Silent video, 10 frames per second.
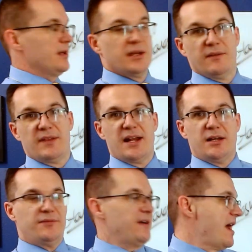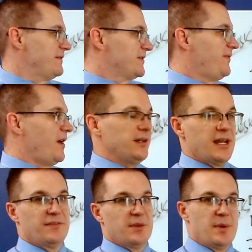if that L5 has fallen
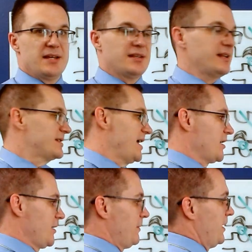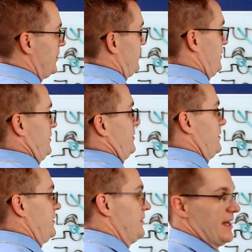off the base of that sacrum,
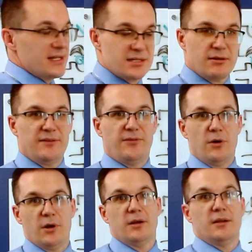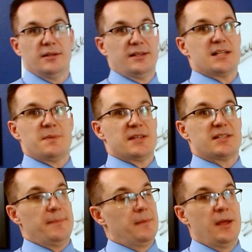that's a grade 4, that's messed
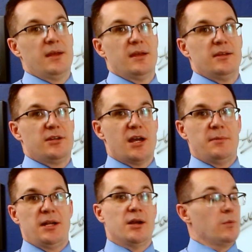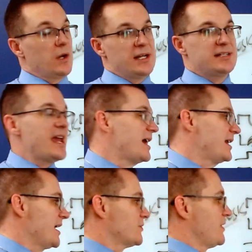up. You come in here, we're going to take an
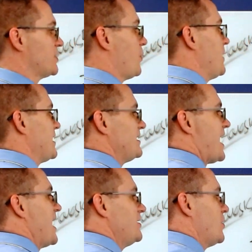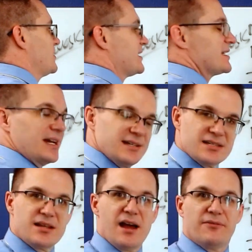x-ray so we can diagnose this kind of
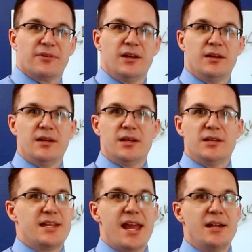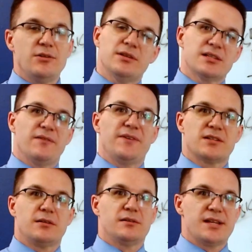stuff. You can't do this on
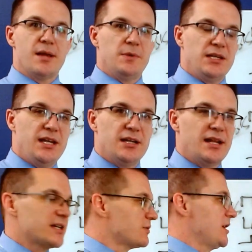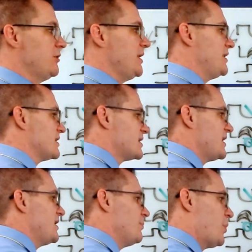physical exam. You need an x-ray. You need to
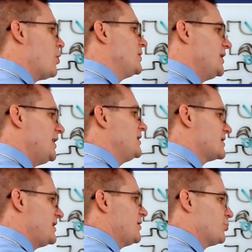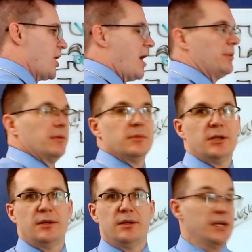see the bone. You need to see the problem.
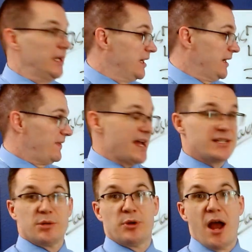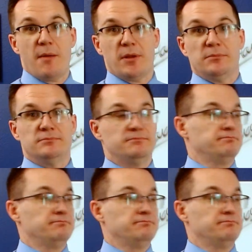If that's your problem,